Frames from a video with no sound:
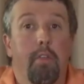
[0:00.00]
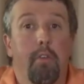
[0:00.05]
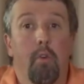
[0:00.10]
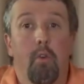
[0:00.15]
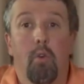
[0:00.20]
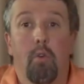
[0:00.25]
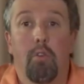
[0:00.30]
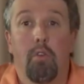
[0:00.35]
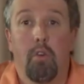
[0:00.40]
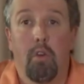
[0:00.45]

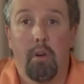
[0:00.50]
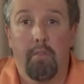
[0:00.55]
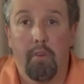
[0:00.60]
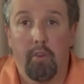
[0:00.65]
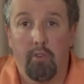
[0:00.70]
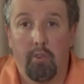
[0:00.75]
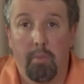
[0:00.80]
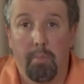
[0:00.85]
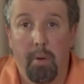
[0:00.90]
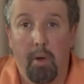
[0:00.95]
through the
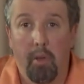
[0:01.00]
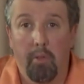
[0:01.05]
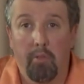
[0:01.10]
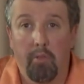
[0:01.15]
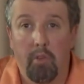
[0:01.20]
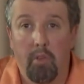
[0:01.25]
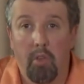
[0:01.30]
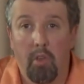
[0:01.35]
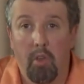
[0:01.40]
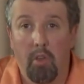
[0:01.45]
universal
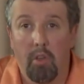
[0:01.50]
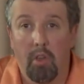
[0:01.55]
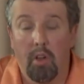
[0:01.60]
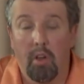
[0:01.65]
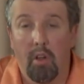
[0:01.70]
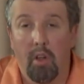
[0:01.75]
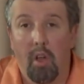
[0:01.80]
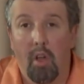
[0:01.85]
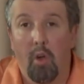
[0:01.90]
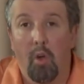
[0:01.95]
postal
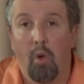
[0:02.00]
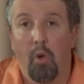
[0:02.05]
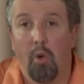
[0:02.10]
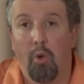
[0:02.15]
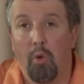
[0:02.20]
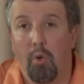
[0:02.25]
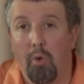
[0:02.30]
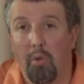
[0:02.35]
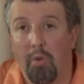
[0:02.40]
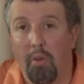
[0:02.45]
union
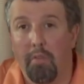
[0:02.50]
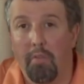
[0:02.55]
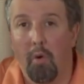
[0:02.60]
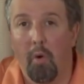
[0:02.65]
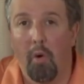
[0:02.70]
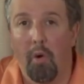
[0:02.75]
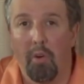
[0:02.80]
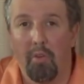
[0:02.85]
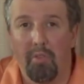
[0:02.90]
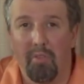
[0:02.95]
who of
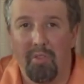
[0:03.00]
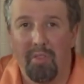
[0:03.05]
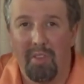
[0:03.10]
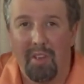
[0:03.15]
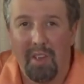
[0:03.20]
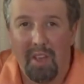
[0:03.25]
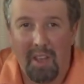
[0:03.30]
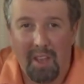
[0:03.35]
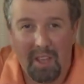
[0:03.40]
course